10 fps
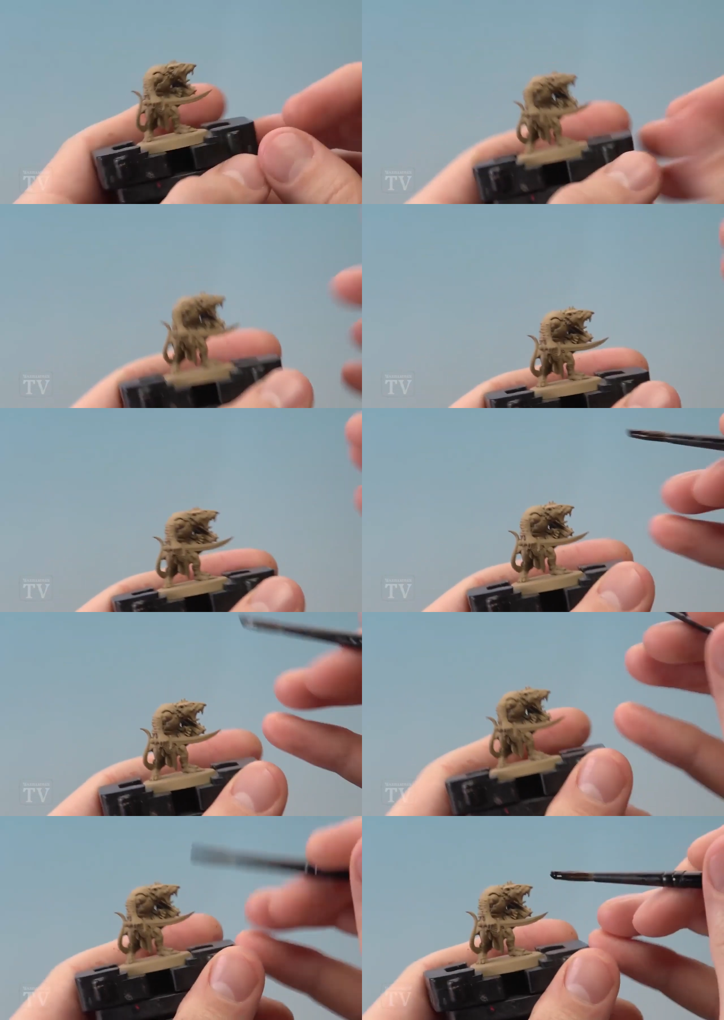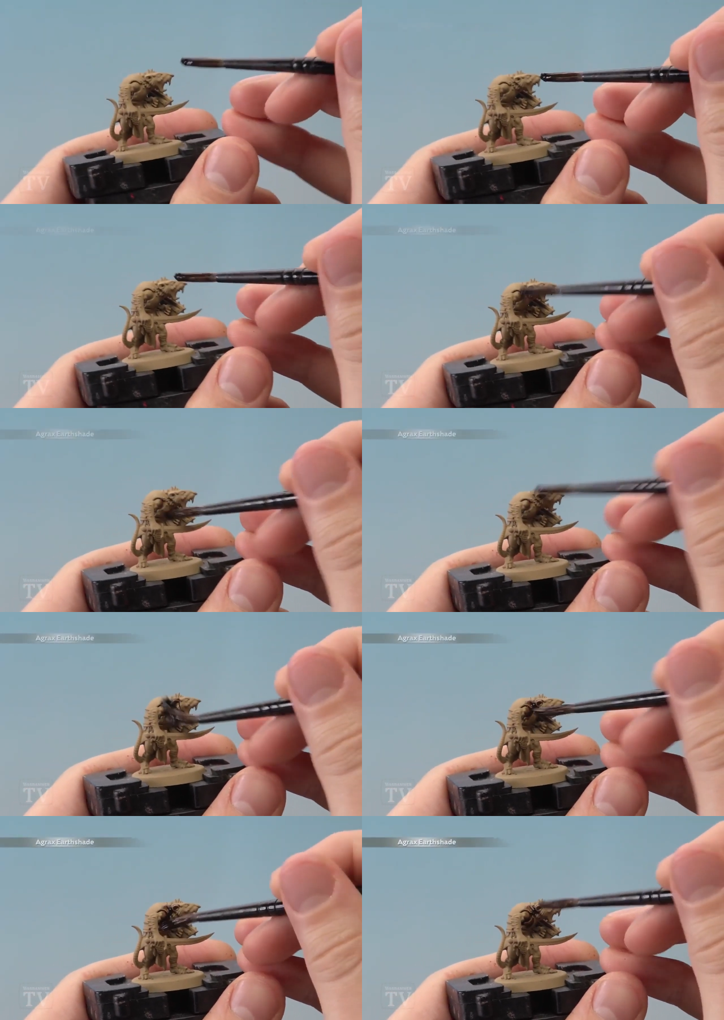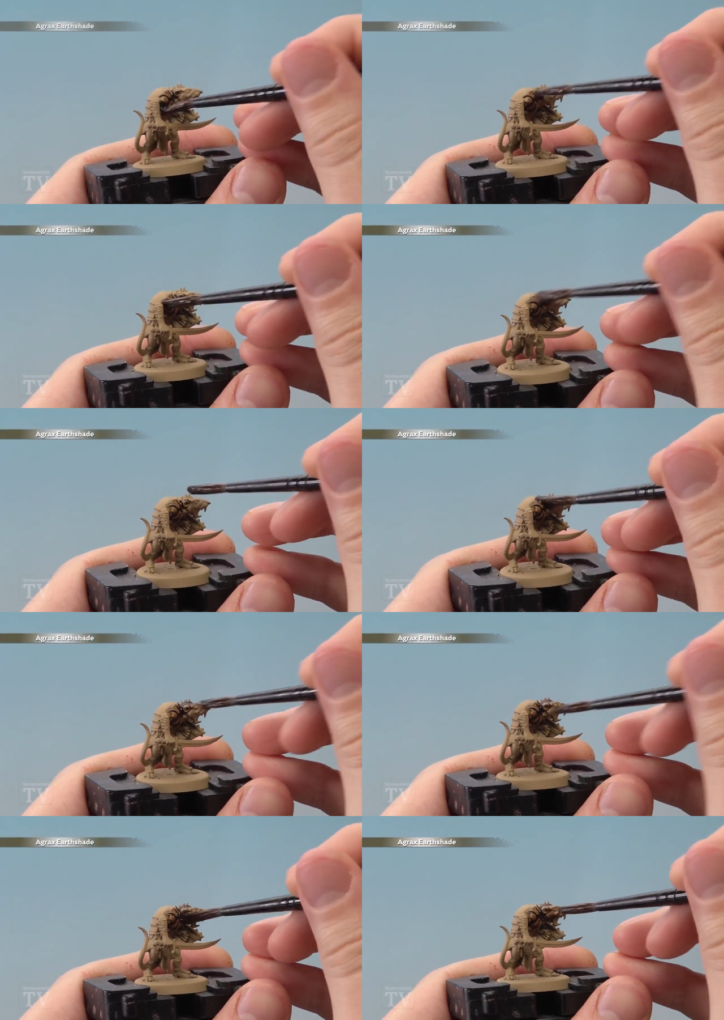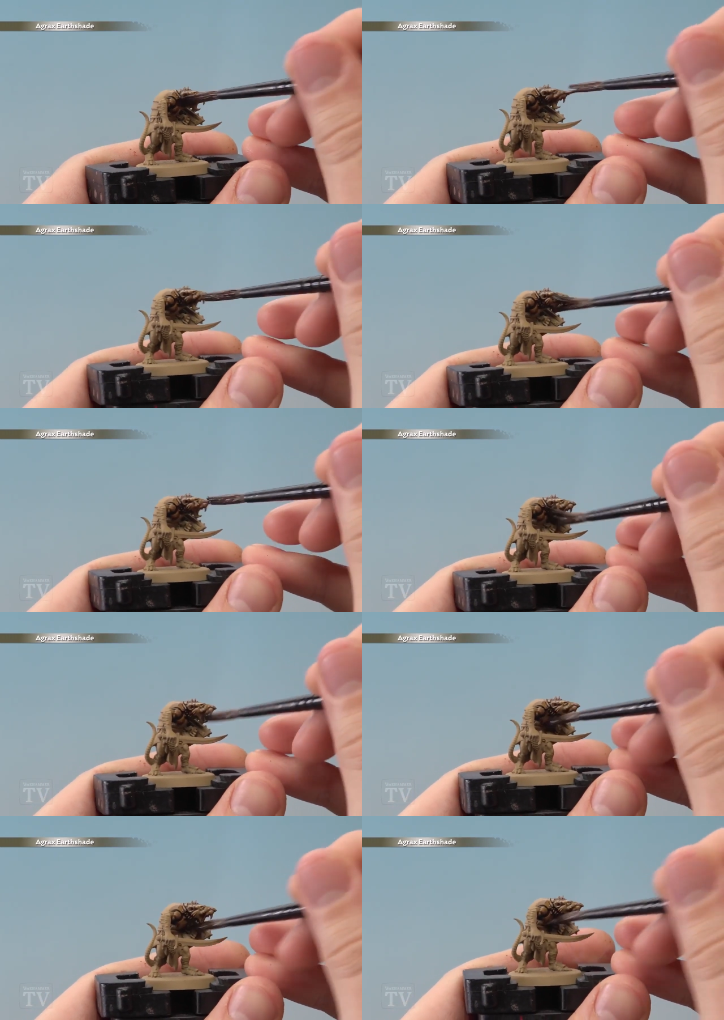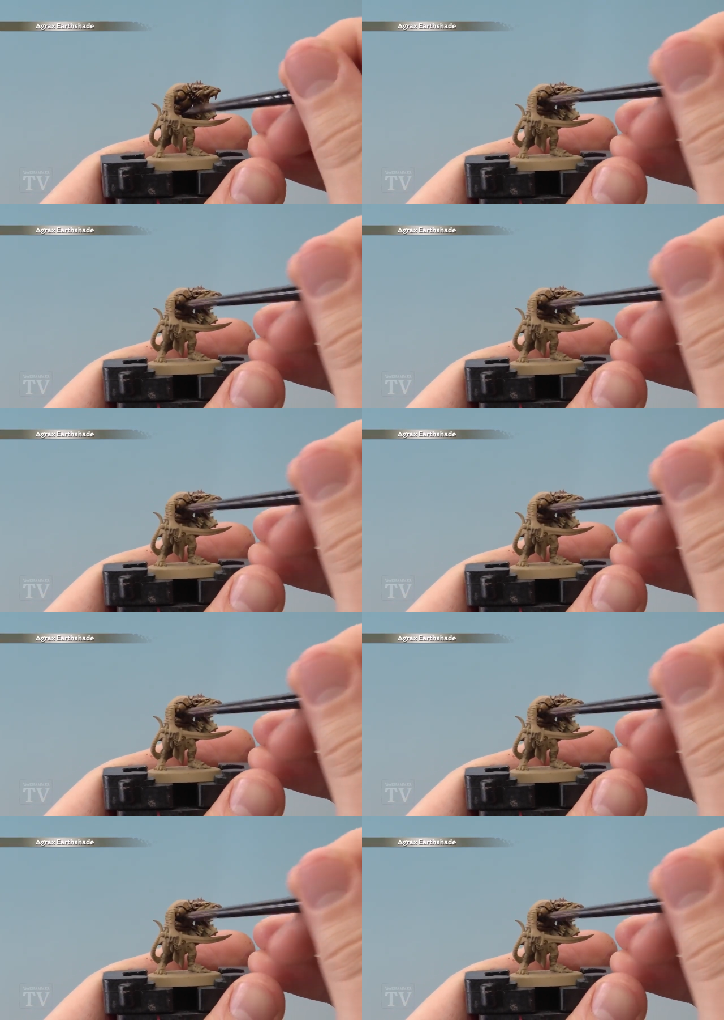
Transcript: No face is visible, so there are no lips to read.